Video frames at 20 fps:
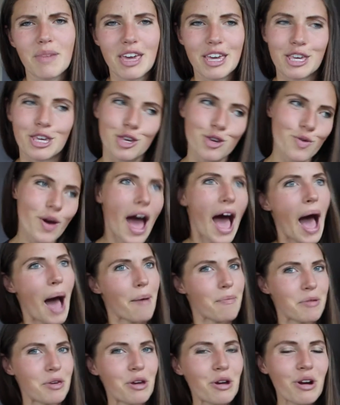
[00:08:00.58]
make you
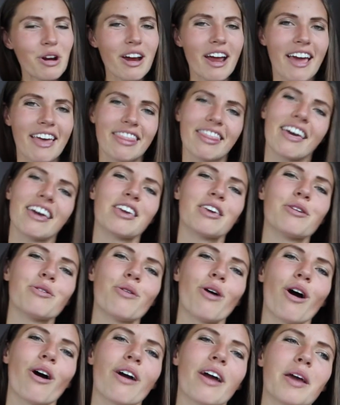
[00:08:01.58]
happier, and that
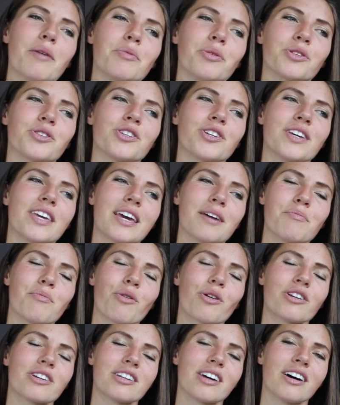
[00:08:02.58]
you are able to get
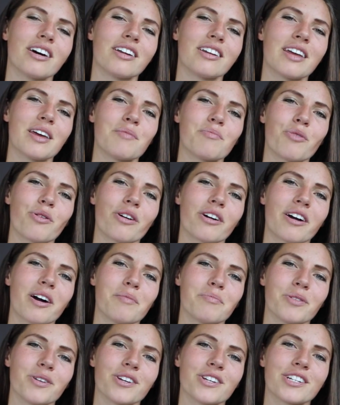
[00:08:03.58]
more done and more
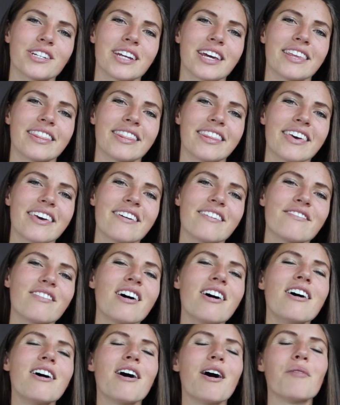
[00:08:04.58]
accomplished and live
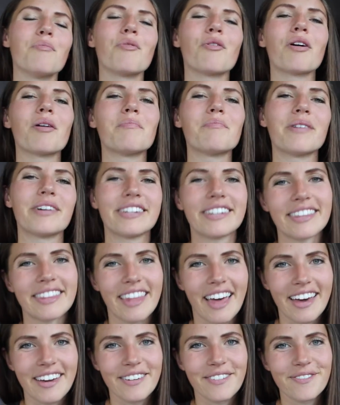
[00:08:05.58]
a more abundant
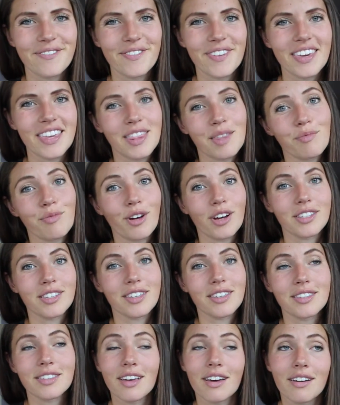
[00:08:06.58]
life in the
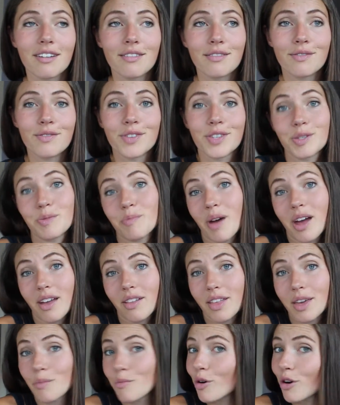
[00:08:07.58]
process of
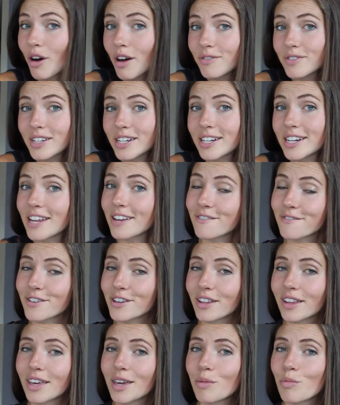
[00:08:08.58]
smiling more often and
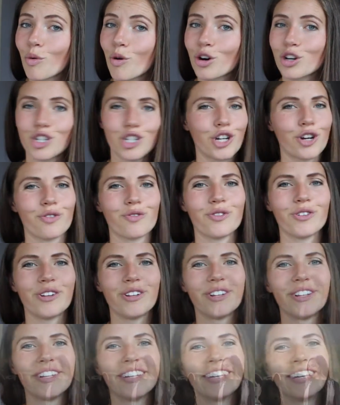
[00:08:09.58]
feeling more
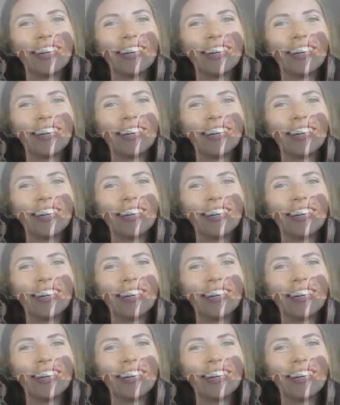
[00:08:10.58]
cheerful.